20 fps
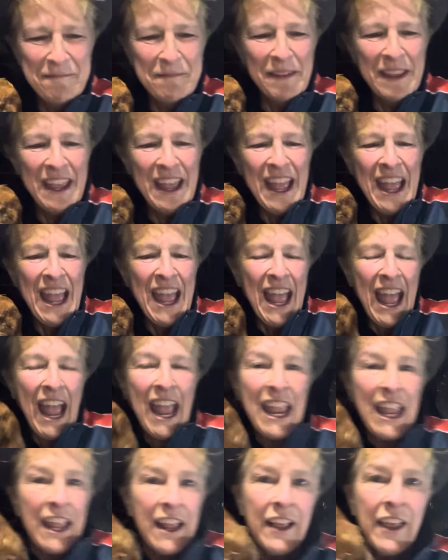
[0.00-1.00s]

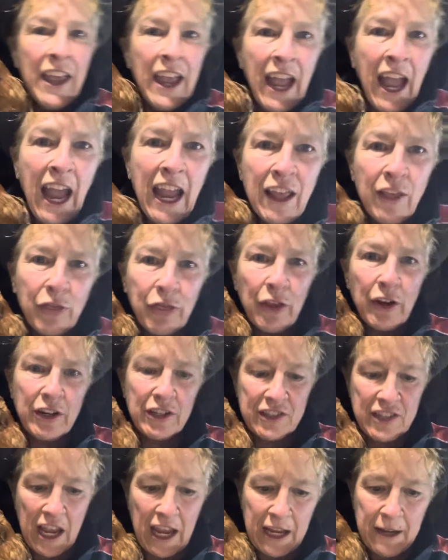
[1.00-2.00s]
Hey, hey,
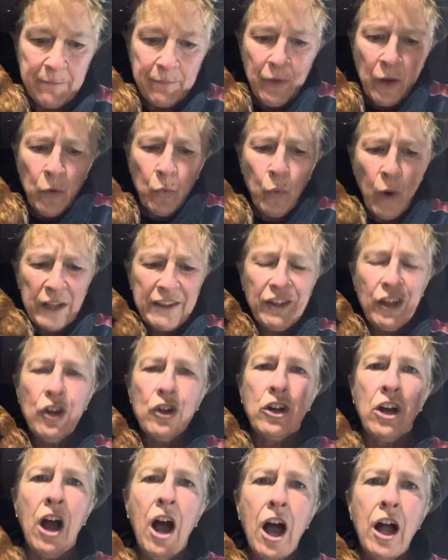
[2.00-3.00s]
Thursday, what do you
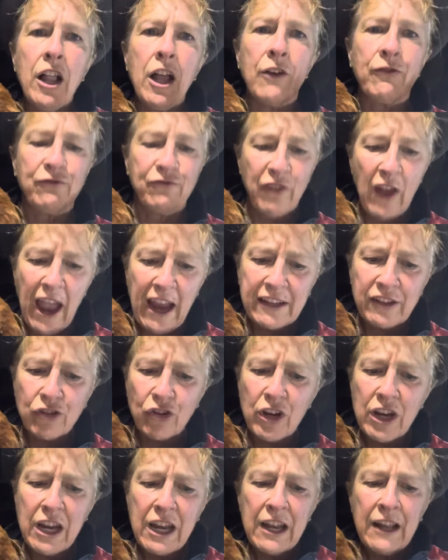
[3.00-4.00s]
call a
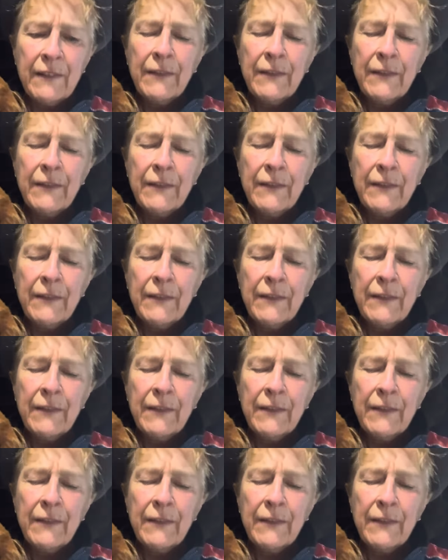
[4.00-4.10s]
factory